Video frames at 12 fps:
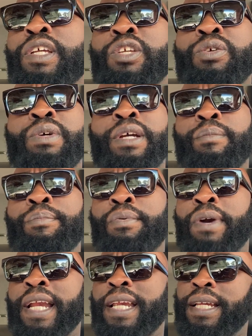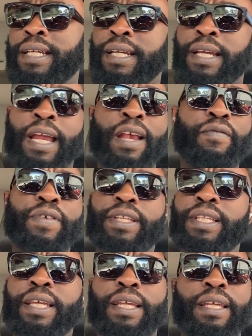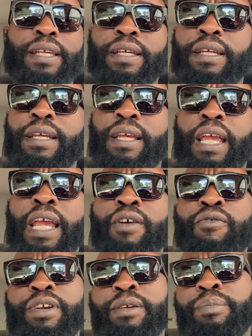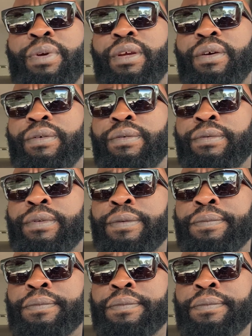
you can break everything and rebuild.